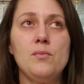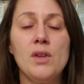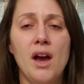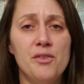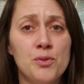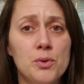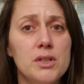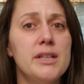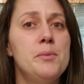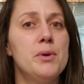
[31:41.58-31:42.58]
I've
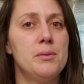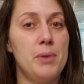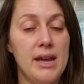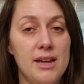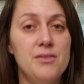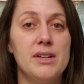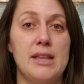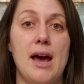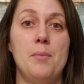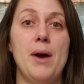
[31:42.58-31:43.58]
really been paving
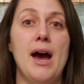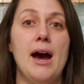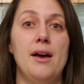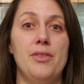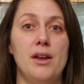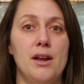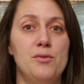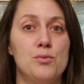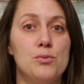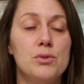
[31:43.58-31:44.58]
that path, and
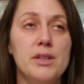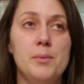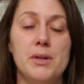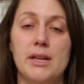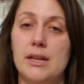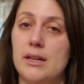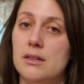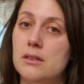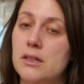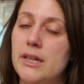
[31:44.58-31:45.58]
I've really been getting
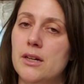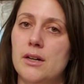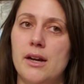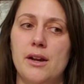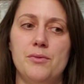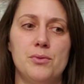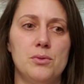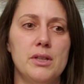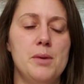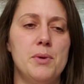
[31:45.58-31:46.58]
clear, and I've
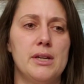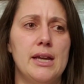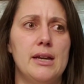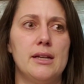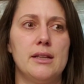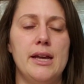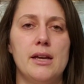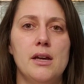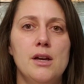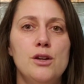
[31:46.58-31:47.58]
really been getting
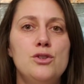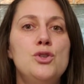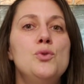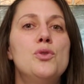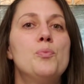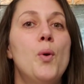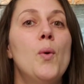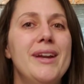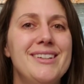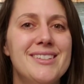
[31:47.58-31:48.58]
like to the
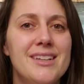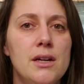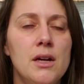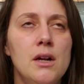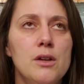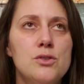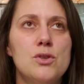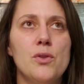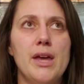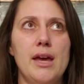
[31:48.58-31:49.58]
point,
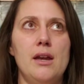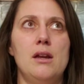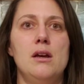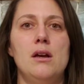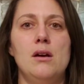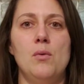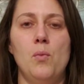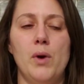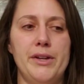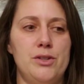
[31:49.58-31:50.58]
so that
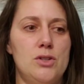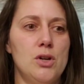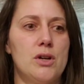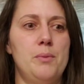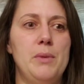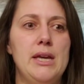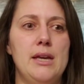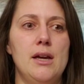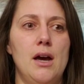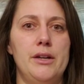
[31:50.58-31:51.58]
what took
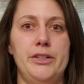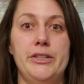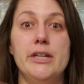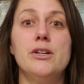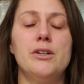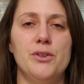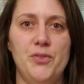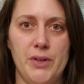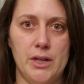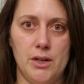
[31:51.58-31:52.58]
me a year to
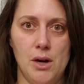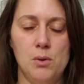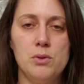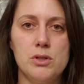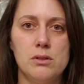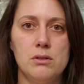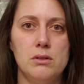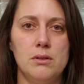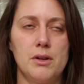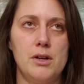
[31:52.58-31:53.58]
figure out
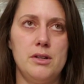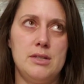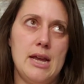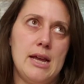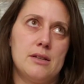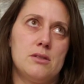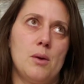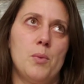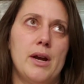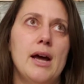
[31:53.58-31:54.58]
could take
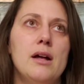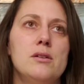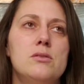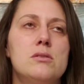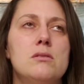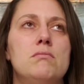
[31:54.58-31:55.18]
someone else.